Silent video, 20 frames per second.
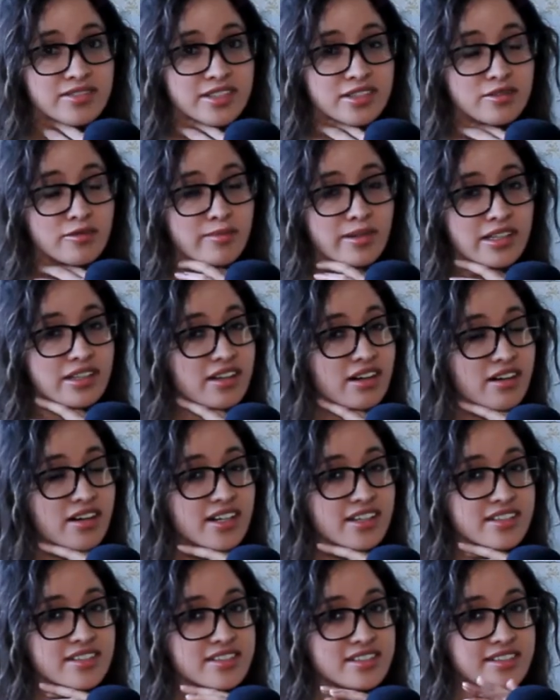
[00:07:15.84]
to build
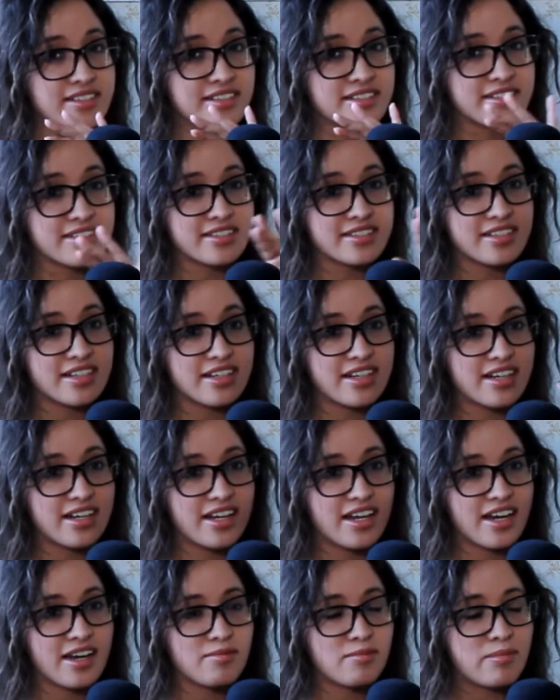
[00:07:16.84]
characters is
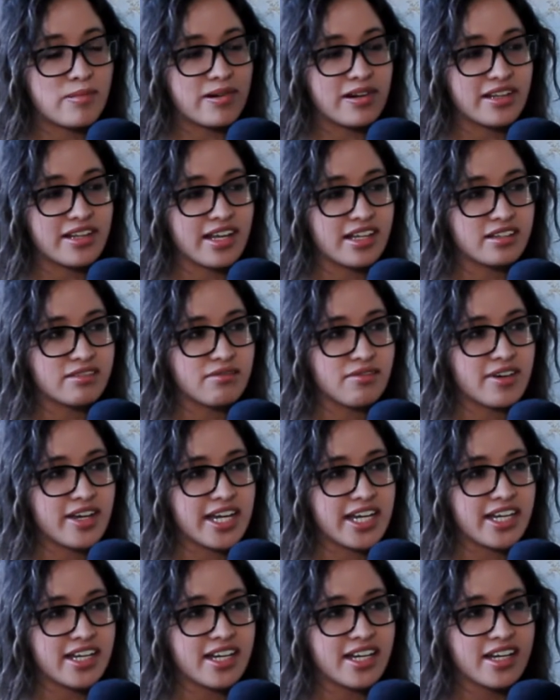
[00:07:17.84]
a brilliant
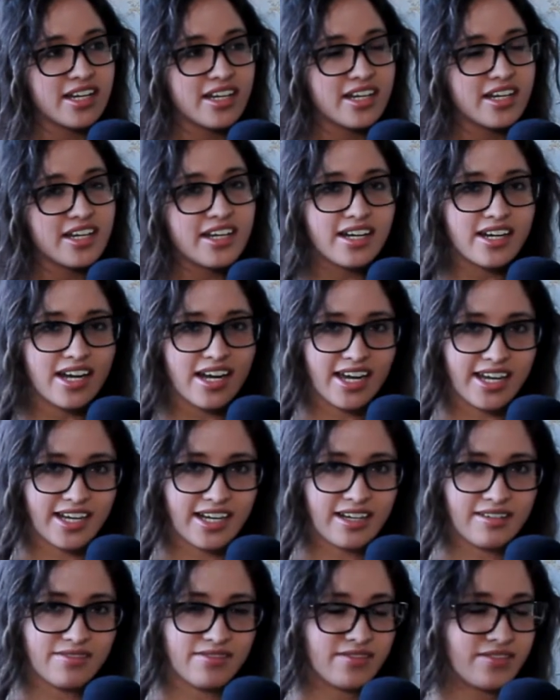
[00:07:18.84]
way. I
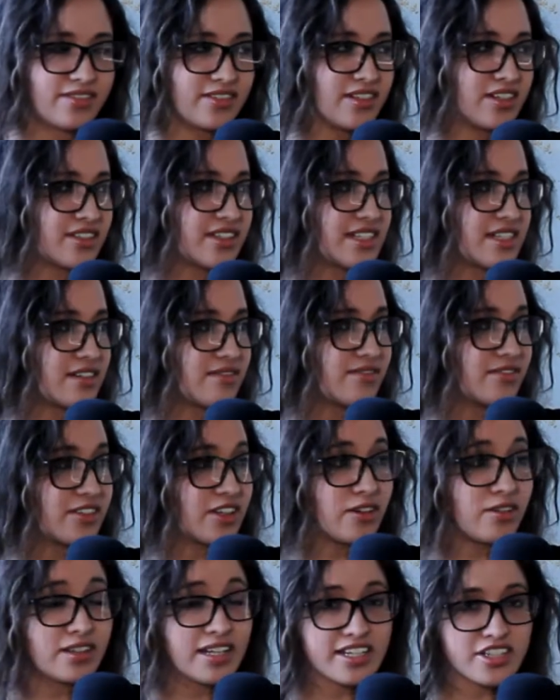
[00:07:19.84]
have not enough
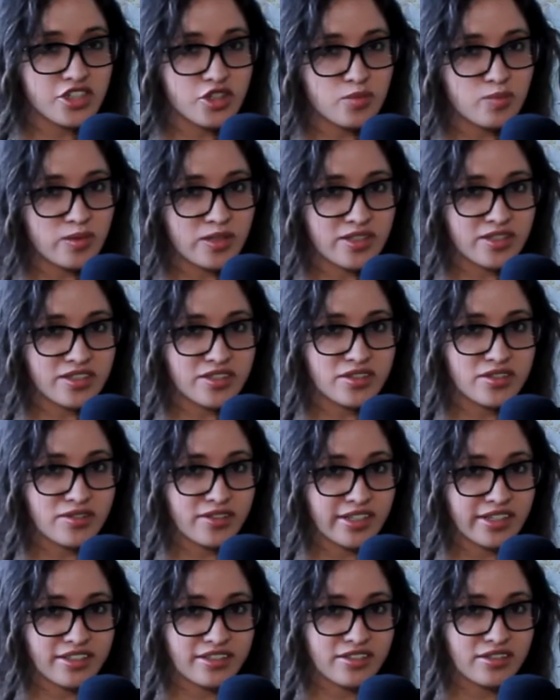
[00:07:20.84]
knowledge, but you
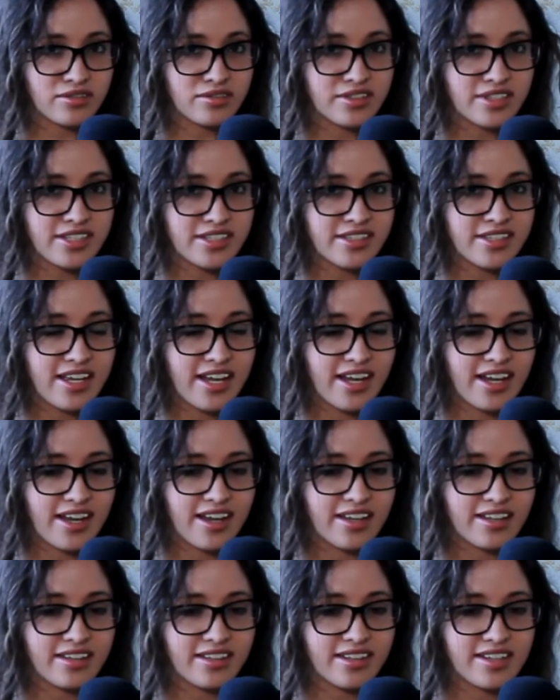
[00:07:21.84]
can use it
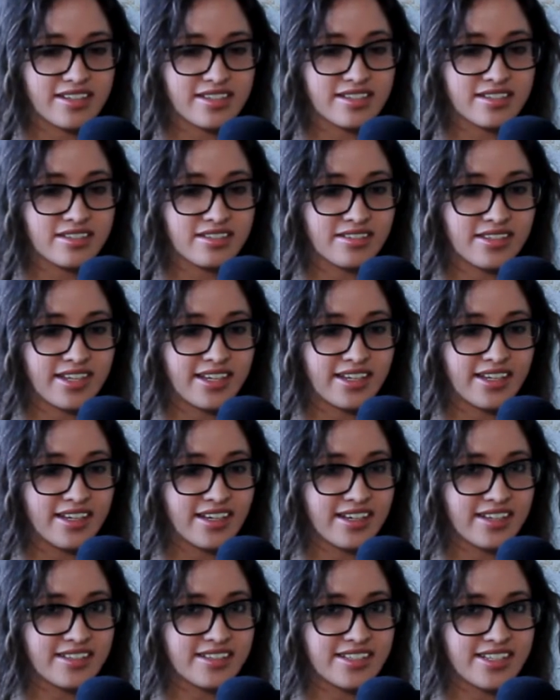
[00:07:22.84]
and study
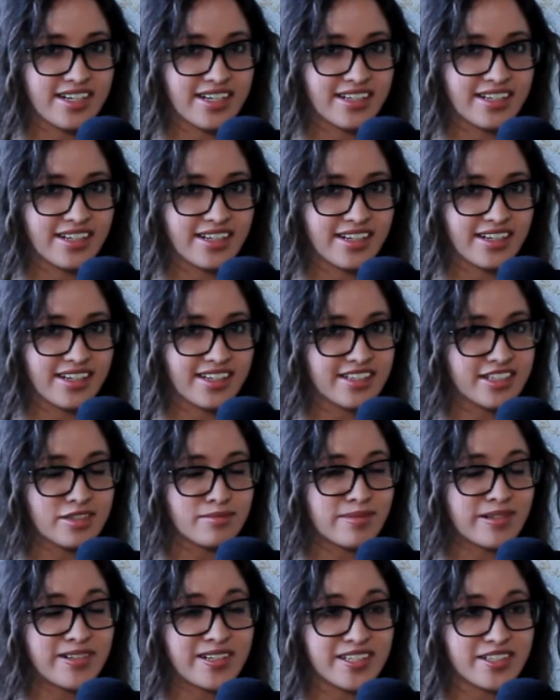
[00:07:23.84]
it, and it's
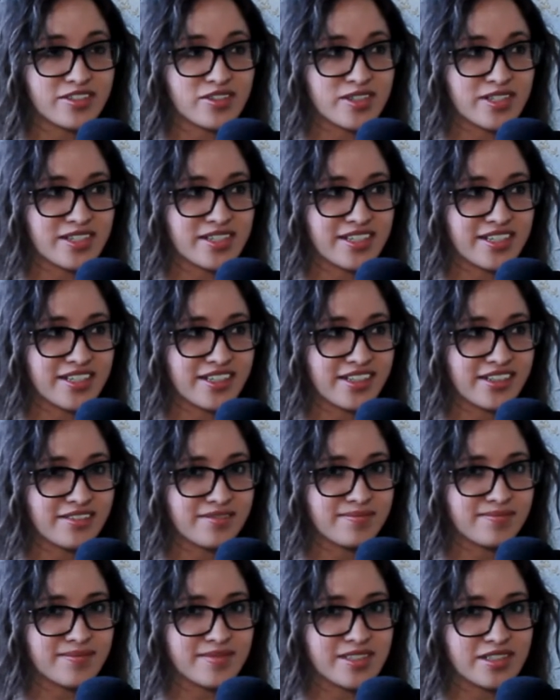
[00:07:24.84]
very interesting
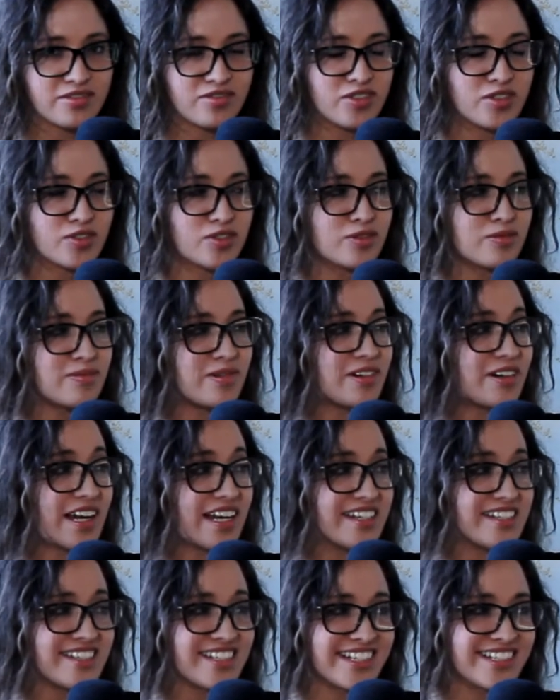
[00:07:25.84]
if you
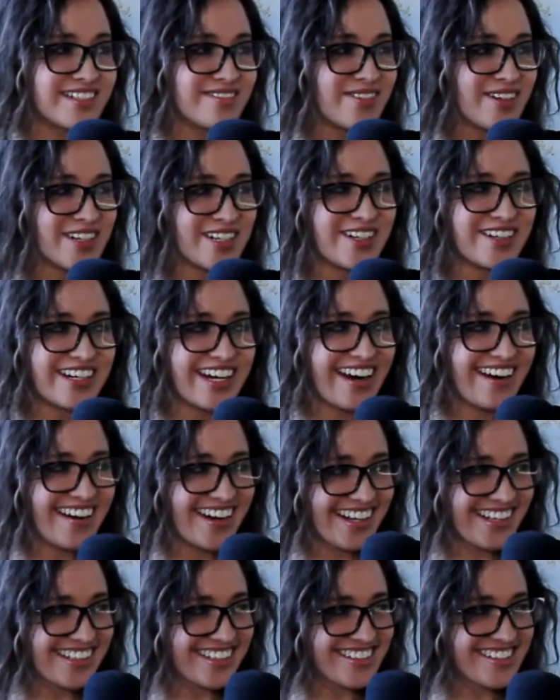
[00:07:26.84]
summarize it for your
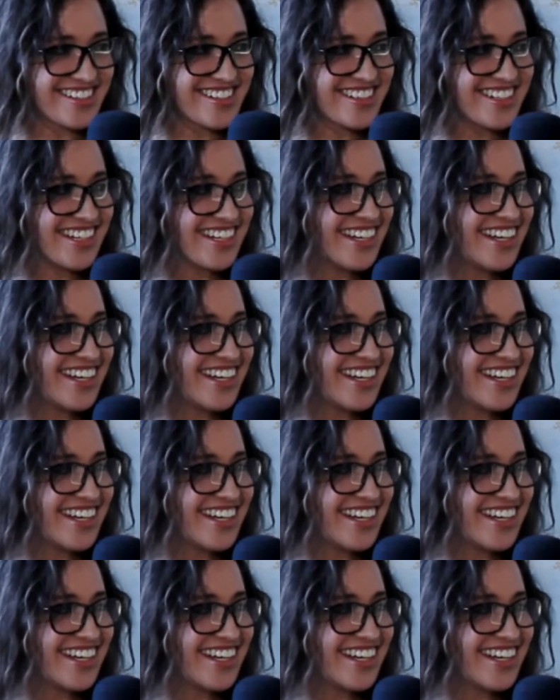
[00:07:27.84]
characters.